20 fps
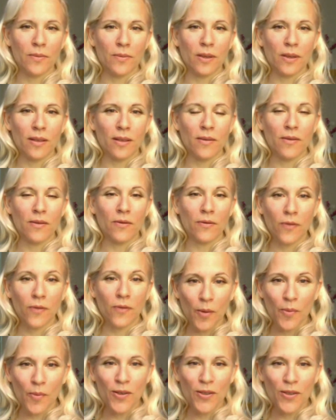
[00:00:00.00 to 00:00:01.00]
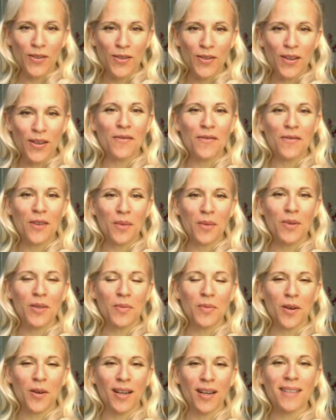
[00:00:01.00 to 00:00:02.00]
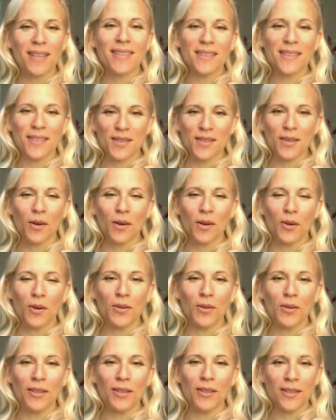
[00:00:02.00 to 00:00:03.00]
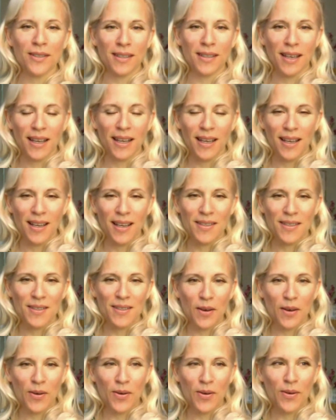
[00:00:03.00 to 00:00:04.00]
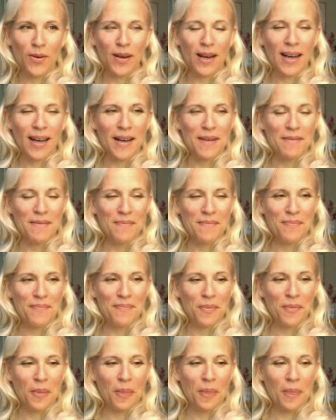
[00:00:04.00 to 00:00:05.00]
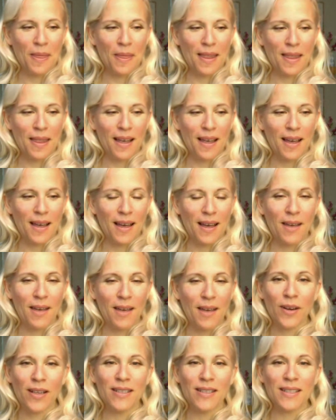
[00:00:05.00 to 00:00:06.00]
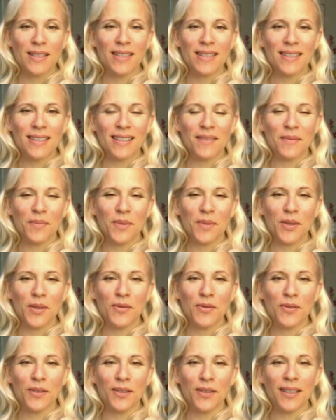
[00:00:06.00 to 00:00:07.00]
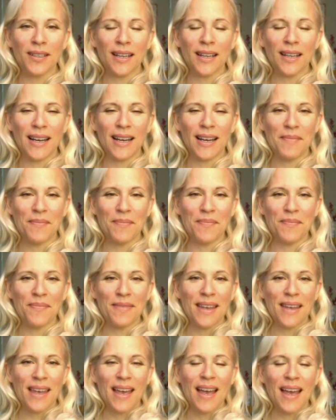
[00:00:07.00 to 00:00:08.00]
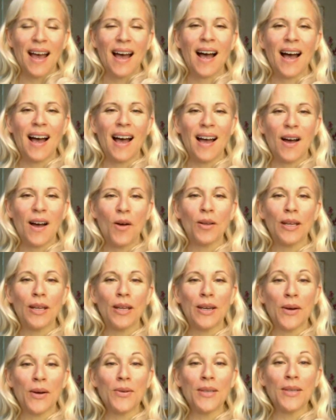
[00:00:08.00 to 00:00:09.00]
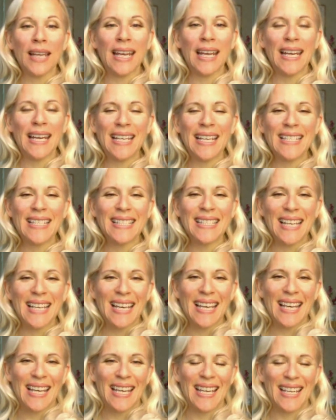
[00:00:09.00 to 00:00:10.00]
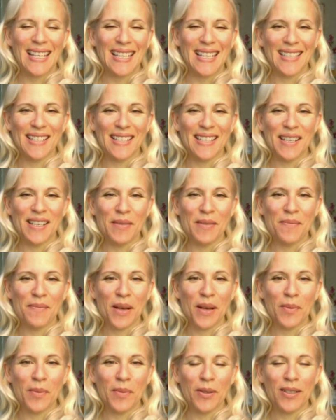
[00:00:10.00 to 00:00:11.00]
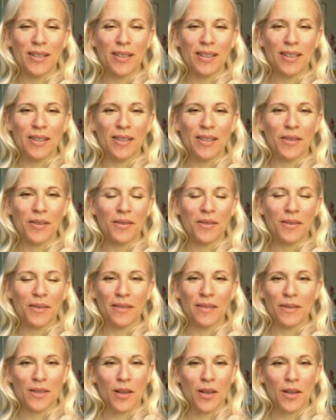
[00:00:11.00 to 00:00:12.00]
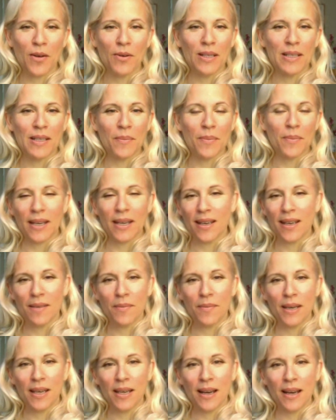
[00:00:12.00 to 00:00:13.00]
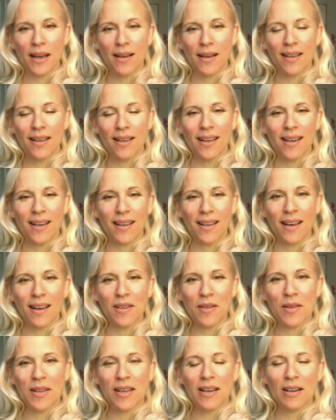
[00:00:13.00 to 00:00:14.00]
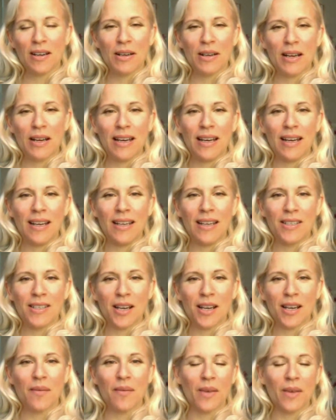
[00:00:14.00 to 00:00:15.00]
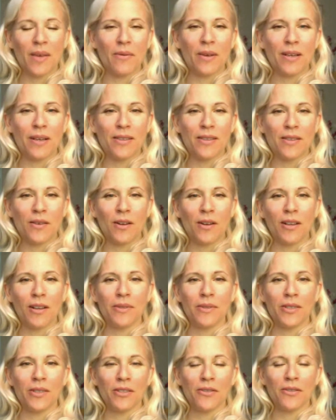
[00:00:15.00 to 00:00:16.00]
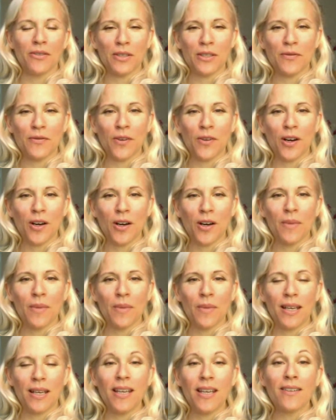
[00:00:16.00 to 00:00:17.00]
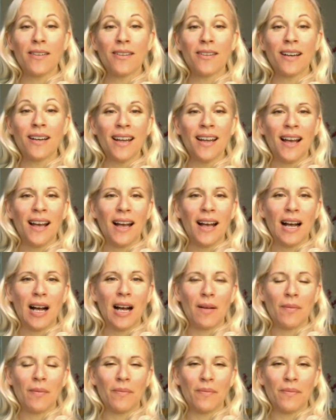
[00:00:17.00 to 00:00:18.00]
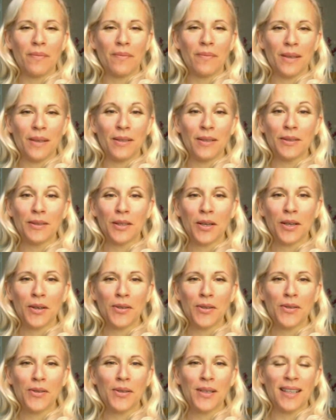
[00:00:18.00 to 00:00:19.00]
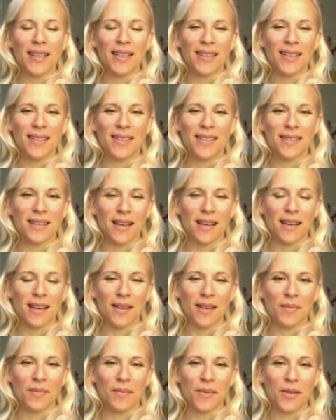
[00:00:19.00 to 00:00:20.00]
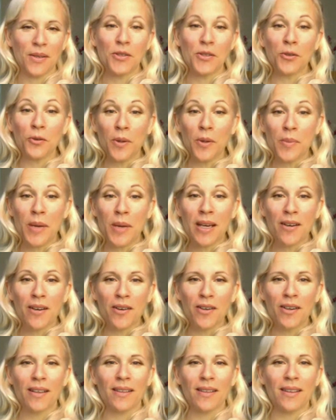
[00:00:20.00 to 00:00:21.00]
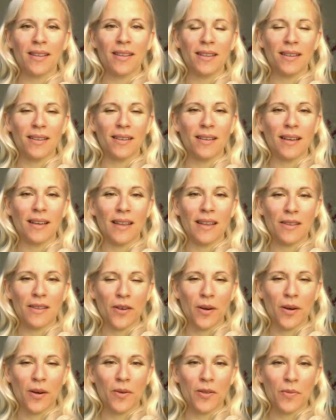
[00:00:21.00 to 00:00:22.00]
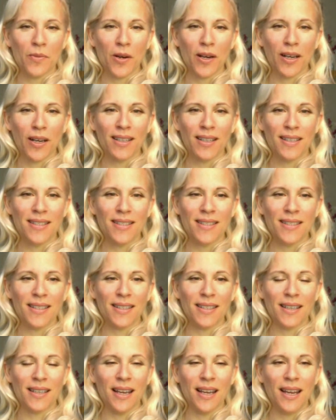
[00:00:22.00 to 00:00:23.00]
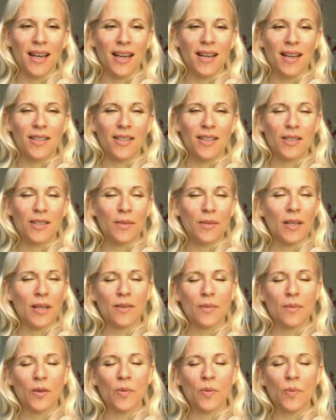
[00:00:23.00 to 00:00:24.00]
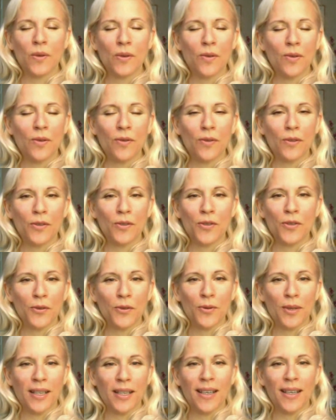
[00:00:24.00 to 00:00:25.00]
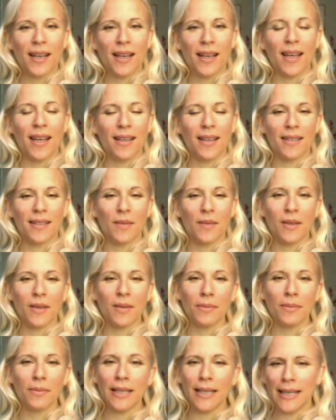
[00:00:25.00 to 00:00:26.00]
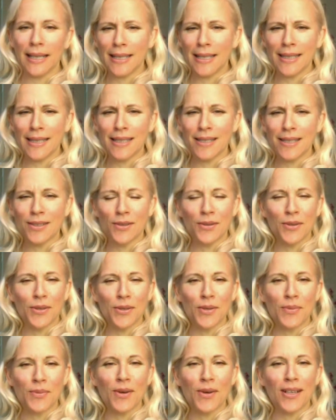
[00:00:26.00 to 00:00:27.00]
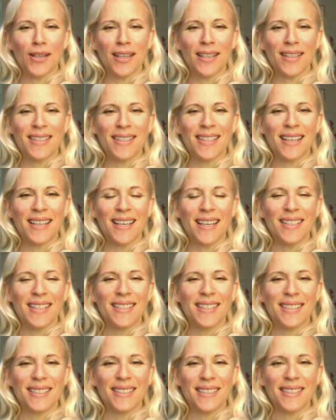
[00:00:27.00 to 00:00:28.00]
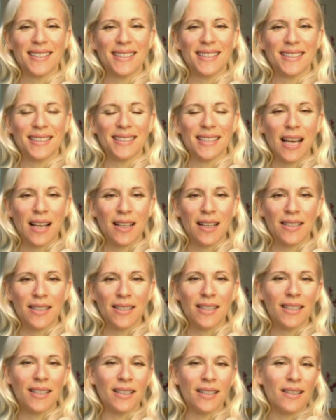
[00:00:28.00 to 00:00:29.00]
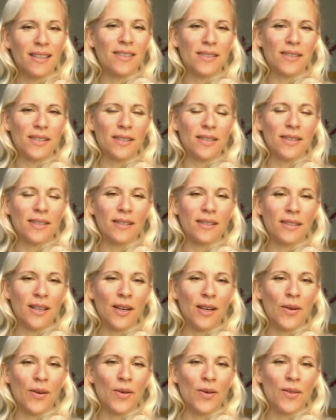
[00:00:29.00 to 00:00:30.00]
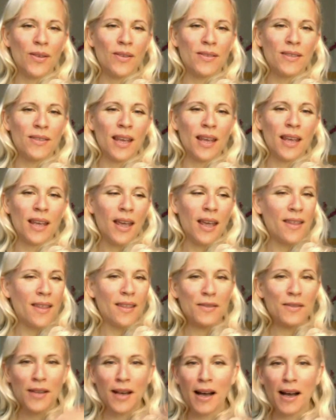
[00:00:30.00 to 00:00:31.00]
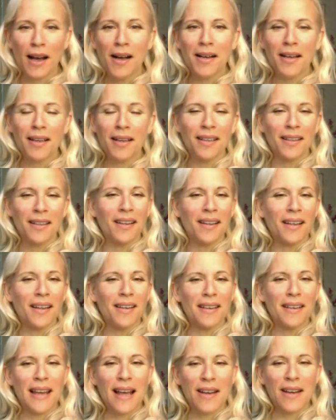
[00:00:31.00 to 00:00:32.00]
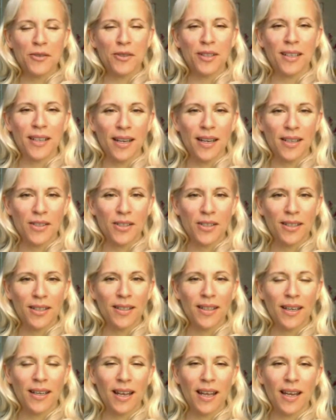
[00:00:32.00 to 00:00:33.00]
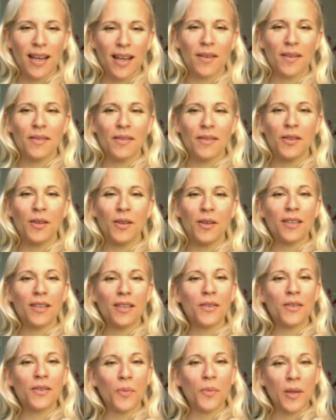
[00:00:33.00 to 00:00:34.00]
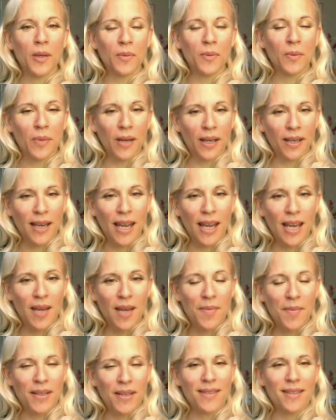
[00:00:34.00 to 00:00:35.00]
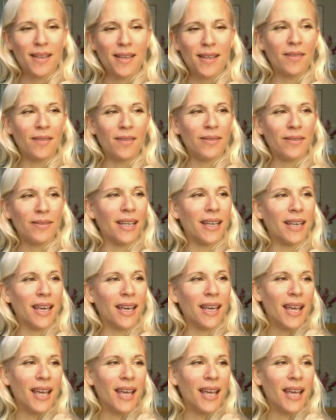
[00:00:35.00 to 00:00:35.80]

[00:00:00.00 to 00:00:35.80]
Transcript: with farmers at the farmers markets and stall holders. So I have friends, the beautiful Holy Goat ladies in Melbourne. There was always a big hug and a cuddle there each time I went to the Collingwood Children's Farm. And here, Ildiko is a jewelry maker at the farmers markets, and she makes the most beautiful jewelry, and I'm completely addicted to her products. She's talented, and there's just, you know, there's a hug and a natural connection, and you get to know people by name, and it's kind of like